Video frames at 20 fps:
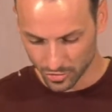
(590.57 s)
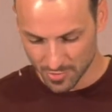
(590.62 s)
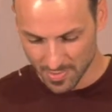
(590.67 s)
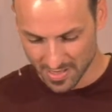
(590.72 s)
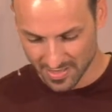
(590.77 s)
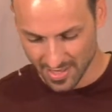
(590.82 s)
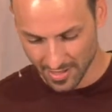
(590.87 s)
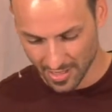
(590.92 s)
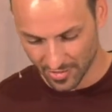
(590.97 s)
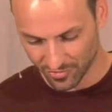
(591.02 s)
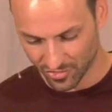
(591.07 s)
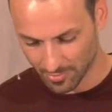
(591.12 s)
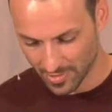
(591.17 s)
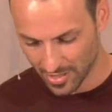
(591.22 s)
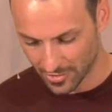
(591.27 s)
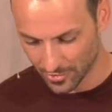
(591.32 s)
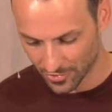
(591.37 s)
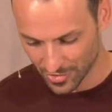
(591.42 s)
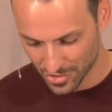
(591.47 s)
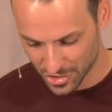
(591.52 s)
You may take it from
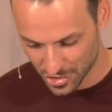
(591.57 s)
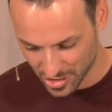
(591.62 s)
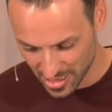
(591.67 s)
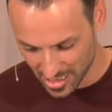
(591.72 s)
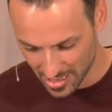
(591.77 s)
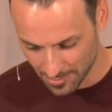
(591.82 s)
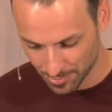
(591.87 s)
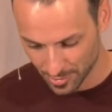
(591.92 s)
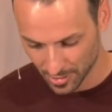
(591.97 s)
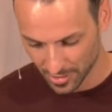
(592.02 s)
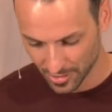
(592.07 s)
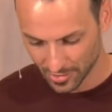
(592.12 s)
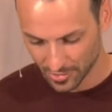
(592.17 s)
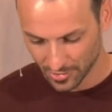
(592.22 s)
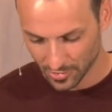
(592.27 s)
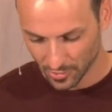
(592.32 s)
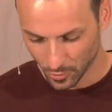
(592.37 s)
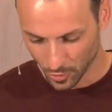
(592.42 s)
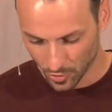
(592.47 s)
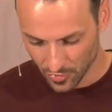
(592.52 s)
either the sheep
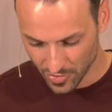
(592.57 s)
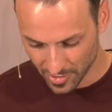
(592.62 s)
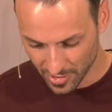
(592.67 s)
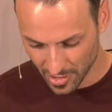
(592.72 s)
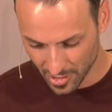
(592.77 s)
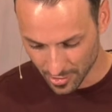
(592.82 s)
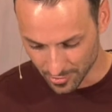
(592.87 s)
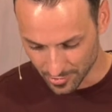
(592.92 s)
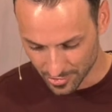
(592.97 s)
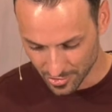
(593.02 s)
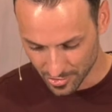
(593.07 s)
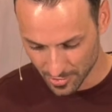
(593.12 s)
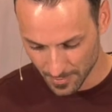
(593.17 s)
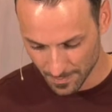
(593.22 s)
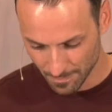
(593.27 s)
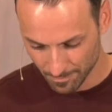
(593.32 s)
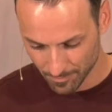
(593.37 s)
or the goats.